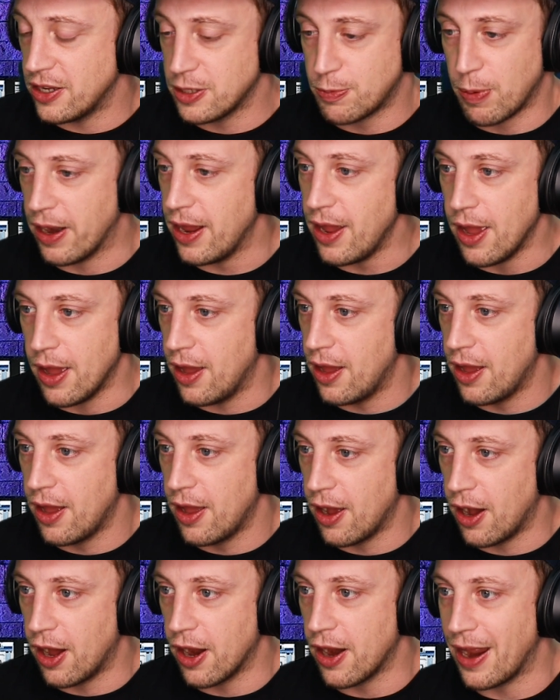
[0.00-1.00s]
That's about it.
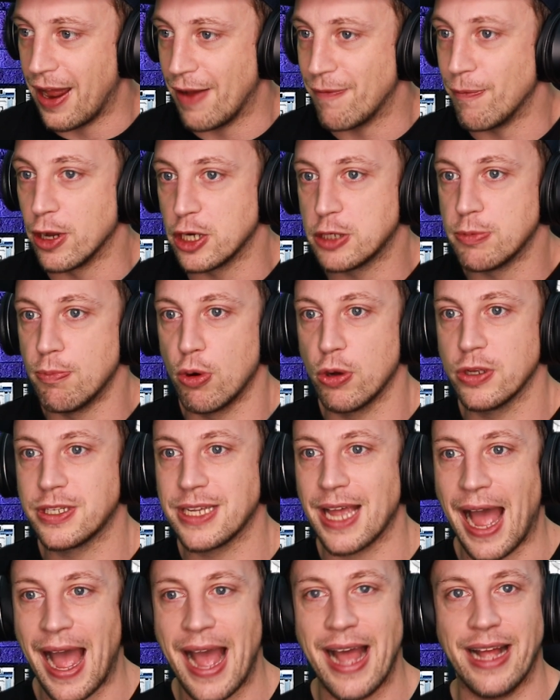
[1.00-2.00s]
I don't have much more
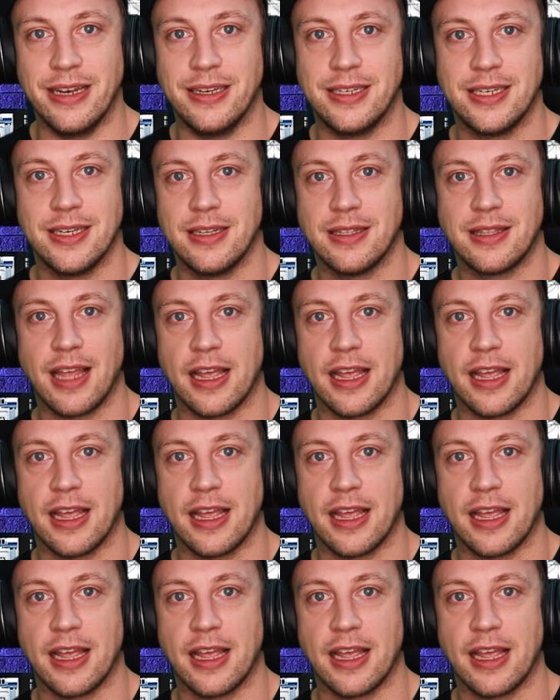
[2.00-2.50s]
to add.